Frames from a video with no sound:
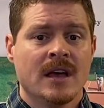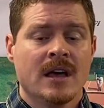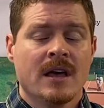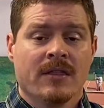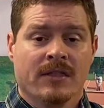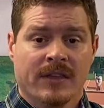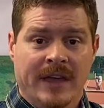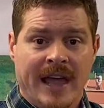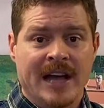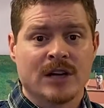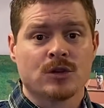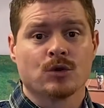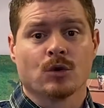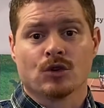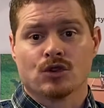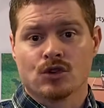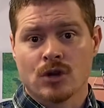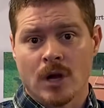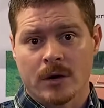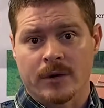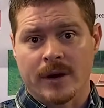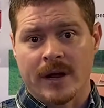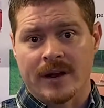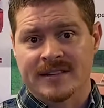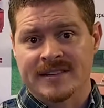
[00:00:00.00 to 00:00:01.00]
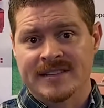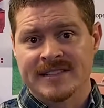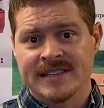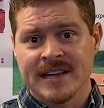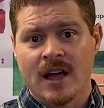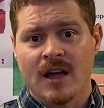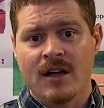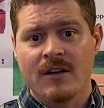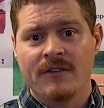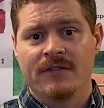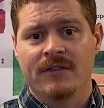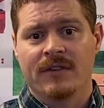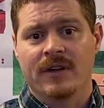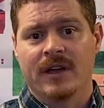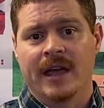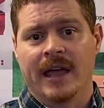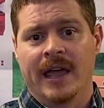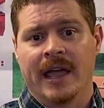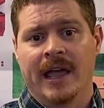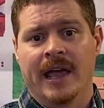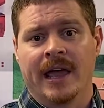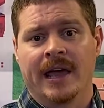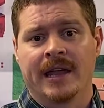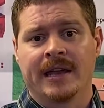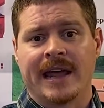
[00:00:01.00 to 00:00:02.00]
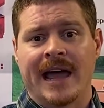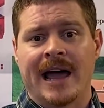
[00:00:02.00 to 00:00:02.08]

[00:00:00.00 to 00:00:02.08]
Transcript: the actual truck route itself and